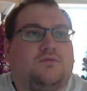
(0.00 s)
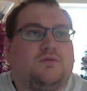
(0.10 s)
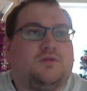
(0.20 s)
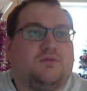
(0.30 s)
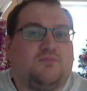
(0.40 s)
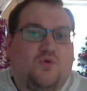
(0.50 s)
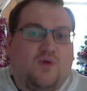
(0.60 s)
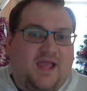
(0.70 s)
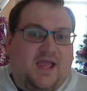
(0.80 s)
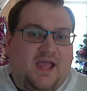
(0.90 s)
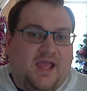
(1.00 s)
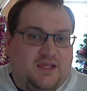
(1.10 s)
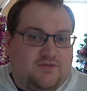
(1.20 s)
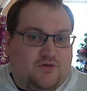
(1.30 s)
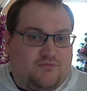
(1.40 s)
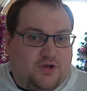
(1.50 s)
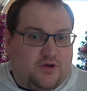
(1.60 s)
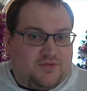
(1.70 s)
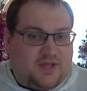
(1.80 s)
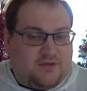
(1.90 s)
the more air you've got running
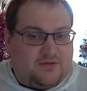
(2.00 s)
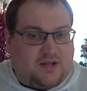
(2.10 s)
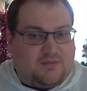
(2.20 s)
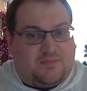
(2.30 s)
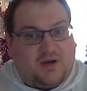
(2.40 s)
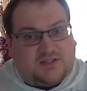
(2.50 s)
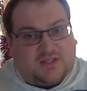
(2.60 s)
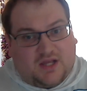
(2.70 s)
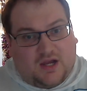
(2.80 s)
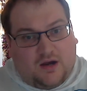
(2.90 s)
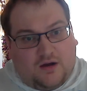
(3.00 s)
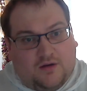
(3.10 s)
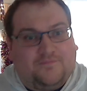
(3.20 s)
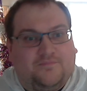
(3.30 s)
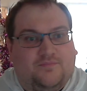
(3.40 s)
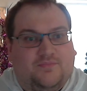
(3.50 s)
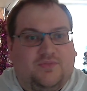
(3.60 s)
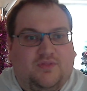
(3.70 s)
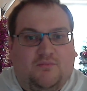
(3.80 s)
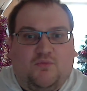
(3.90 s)
over the aerodynamic parts of the car,
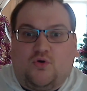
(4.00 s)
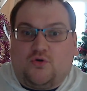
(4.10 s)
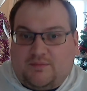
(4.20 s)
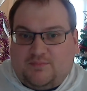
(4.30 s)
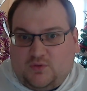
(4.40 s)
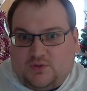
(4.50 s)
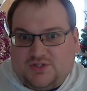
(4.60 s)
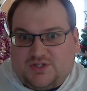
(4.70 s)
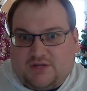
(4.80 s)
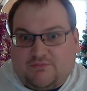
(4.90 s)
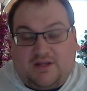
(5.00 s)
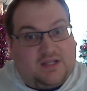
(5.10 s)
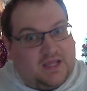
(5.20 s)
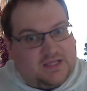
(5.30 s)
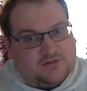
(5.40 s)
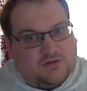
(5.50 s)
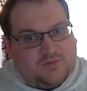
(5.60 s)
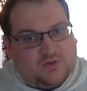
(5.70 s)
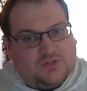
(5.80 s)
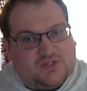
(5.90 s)
the more grip you can generate, the less grip
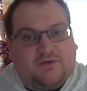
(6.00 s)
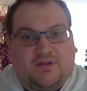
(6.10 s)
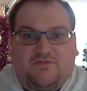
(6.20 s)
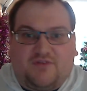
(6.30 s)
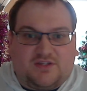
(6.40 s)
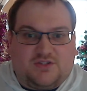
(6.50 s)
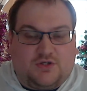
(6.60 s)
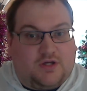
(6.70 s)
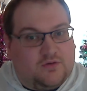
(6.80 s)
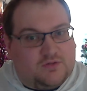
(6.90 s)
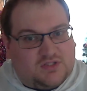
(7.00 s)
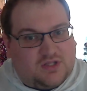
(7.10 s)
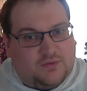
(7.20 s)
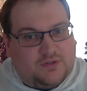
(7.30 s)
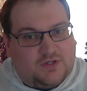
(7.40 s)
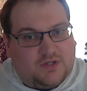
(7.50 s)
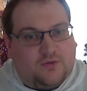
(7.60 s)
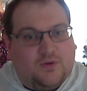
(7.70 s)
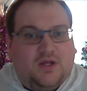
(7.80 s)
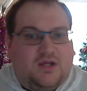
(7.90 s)
you can generate, the faster you can go, the slower you can
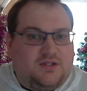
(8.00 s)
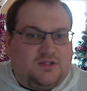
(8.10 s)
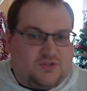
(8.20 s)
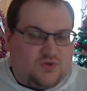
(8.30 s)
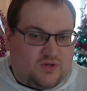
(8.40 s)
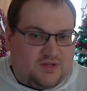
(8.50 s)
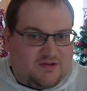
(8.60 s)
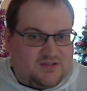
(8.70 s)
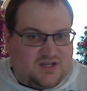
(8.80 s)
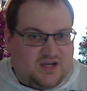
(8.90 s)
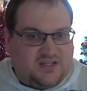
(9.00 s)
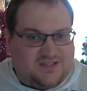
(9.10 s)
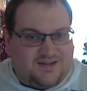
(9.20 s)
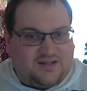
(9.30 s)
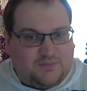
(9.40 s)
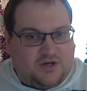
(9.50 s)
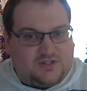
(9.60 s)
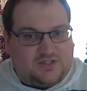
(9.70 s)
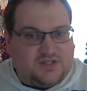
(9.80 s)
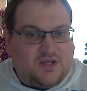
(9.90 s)
go. You're talking about tiny, tiny
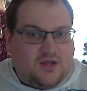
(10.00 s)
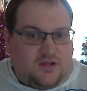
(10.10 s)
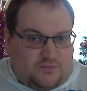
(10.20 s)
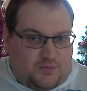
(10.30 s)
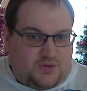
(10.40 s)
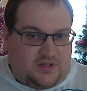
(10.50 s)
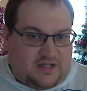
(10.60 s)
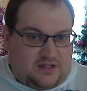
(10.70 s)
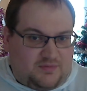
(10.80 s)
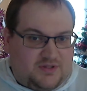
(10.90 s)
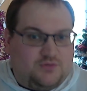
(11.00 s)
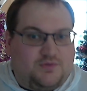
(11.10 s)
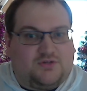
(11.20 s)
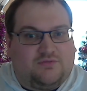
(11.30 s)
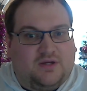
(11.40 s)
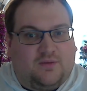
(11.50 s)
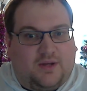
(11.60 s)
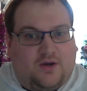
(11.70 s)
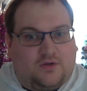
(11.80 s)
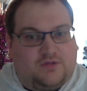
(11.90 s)
margins. You put a little bit too much rear
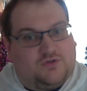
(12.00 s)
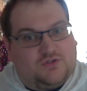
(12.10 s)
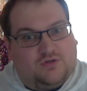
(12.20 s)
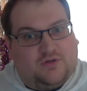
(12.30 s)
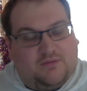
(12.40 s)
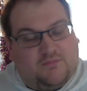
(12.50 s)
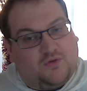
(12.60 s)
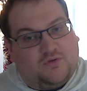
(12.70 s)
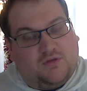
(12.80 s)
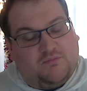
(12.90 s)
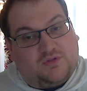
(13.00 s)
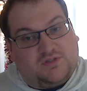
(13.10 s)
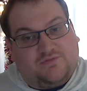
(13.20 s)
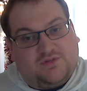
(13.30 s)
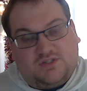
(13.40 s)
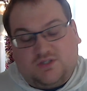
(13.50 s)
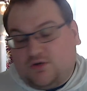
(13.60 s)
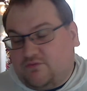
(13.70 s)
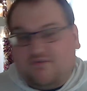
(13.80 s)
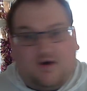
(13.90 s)
wing on, you've got at Monza, for instance, you've
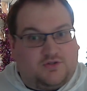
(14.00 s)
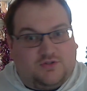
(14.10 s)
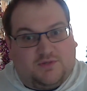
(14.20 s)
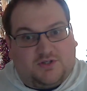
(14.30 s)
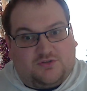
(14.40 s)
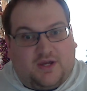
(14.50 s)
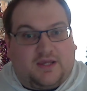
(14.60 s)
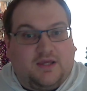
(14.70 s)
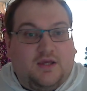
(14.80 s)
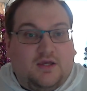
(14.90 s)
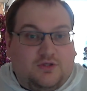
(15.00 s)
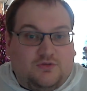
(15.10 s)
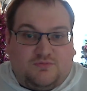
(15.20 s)
got far too much drag. You